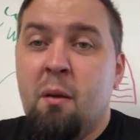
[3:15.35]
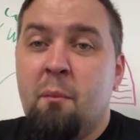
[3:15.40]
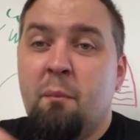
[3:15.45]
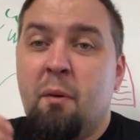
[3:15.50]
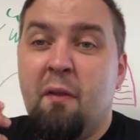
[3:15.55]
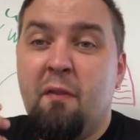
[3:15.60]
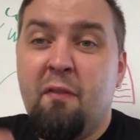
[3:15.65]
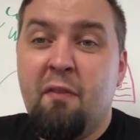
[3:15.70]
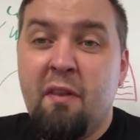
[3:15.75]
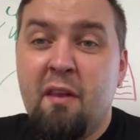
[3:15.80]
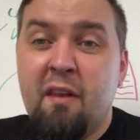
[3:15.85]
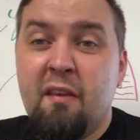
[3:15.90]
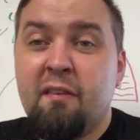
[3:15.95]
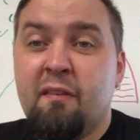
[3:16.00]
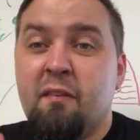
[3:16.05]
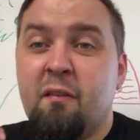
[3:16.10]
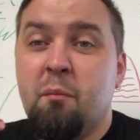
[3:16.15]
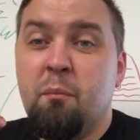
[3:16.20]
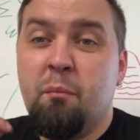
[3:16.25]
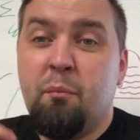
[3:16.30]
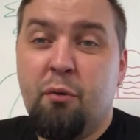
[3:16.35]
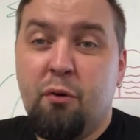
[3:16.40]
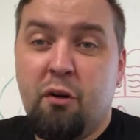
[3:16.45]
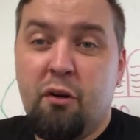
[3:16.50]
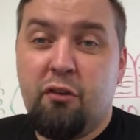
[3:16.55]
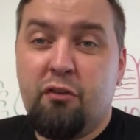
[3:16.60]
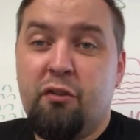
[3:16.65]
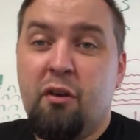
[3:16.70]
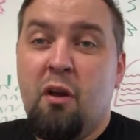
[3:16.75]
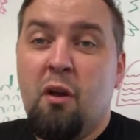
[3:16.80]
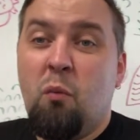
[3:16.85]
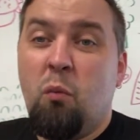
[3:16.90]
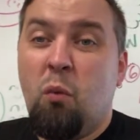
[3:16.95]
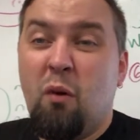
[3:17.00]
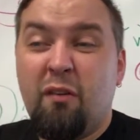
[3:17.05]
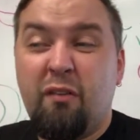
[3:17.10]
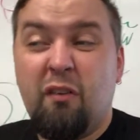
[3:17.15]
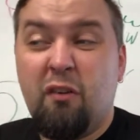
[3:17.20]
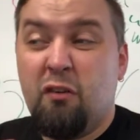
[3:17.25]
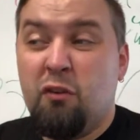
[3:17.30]
But this bush
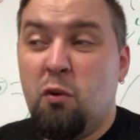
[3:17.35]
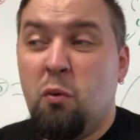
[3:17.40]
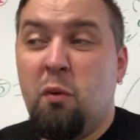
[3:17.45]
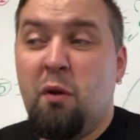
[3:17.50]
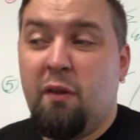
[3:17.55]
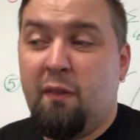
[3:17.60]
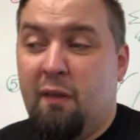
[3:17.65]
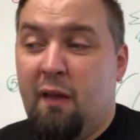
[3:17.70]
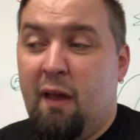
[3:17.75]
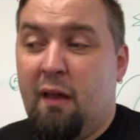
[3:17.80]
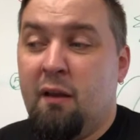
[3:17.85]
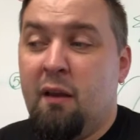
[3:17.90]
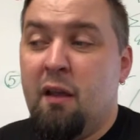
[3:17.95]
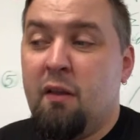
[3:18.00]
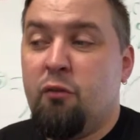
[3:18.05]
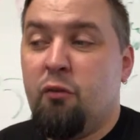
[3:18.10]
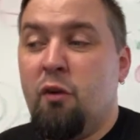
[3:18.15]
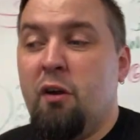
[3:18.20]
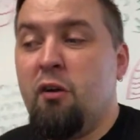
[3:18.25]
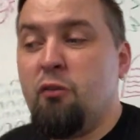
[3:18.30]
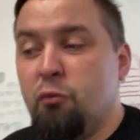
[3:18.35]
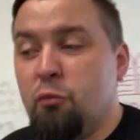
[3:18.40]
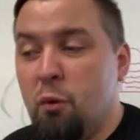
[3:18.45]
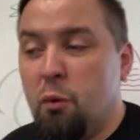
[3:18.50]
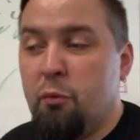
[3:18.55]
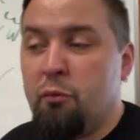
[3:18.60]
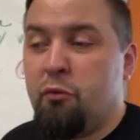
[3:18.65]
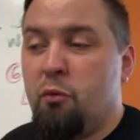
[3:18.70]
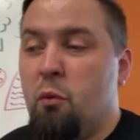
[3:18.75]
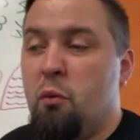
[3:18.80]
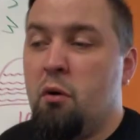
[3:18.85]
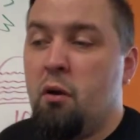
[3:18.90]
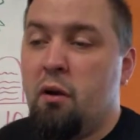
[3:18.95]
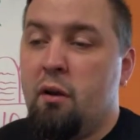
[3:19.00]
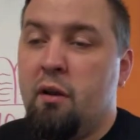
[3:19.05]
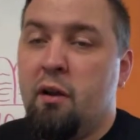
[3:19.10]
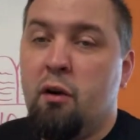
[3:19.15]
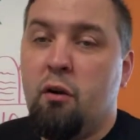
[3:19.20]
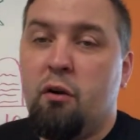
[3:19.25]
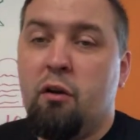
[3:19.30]
wasn't doing that. So here's what was going
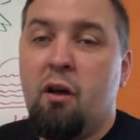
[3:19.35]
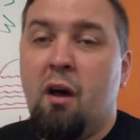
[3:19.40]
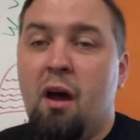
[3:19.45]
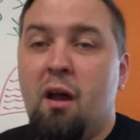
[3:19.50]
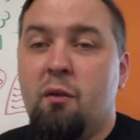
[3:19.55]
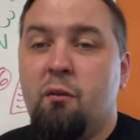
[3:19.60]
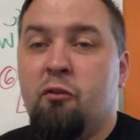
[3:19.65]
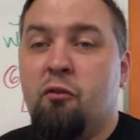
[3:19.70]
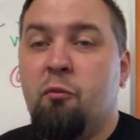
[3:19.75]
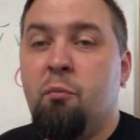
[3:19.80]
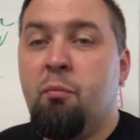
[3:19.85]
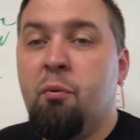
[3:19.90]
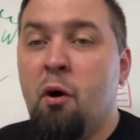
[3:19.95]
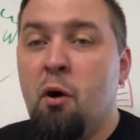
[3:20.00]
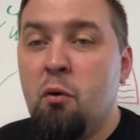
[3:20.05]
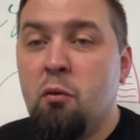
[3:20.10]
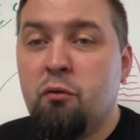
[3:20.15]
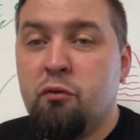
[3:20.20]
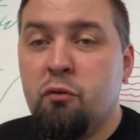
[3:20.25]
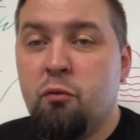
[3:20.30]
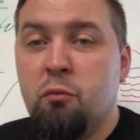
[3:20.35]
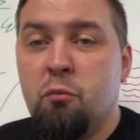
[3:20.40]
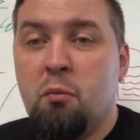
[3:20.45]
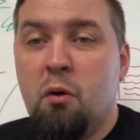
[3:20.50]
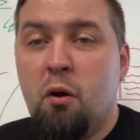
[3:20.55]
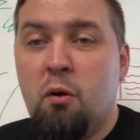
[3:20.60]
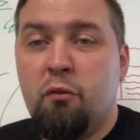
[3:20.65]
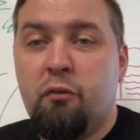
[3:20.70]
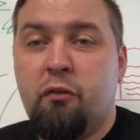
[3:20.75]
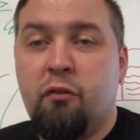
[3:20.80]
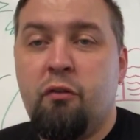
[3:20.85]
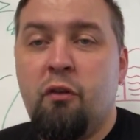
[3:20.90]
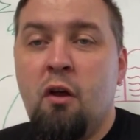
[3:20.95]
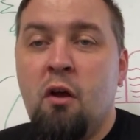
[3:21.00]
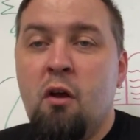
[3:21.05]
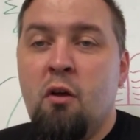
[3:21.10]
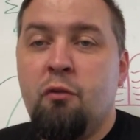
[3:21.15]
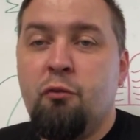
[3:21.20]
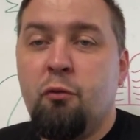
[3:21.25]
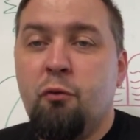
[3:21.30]
on here. God spoke to Moses
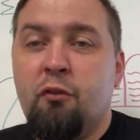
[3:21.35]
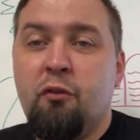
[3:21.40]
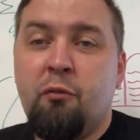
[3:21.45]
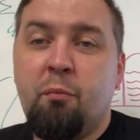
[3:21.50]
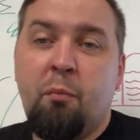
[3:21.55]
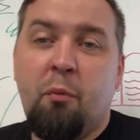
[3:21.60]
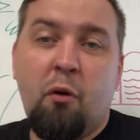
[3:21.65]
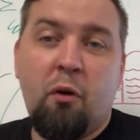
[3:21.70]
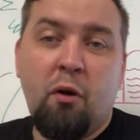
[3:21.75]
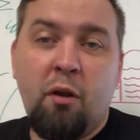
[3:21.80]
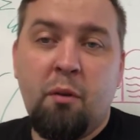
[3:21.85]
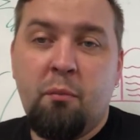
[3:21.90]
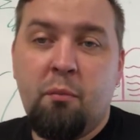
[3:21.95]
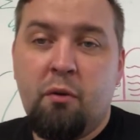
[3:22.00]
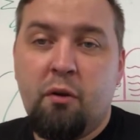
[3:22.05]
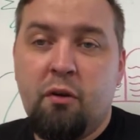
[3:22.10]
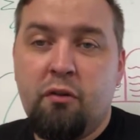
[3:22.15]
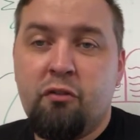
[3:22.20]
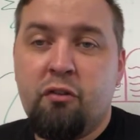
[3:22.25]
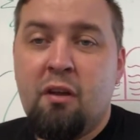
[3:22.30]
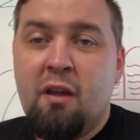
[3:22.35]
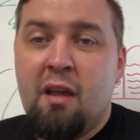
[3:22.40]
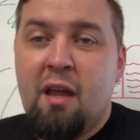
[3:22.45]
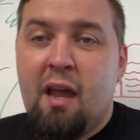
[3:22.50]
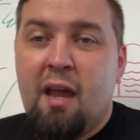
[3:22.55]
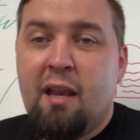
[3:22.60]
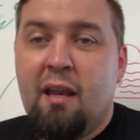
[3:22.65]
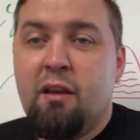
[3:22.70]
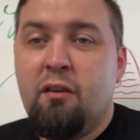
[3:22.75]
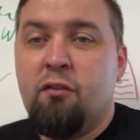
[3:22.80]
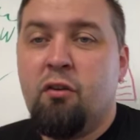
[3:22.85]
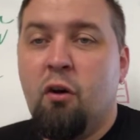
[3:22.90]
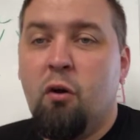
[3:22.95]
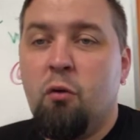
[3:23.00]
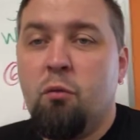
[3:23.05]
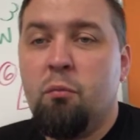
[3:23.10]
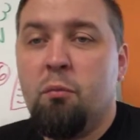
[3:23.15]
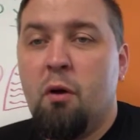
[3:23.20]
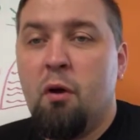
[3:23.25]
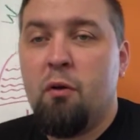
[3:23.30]
through this burning bush, and he
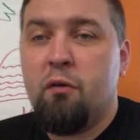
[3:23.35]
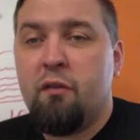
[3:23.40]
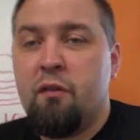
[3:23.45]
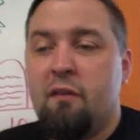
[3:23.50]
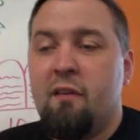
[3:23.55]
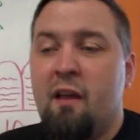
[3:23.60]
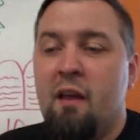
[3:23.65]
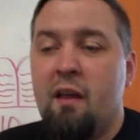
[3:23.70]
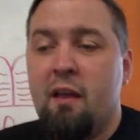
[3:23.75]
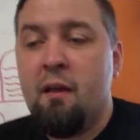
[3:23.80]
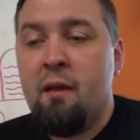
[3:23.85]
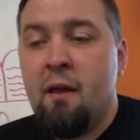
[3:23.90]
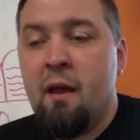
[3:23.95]
told Moses, hey,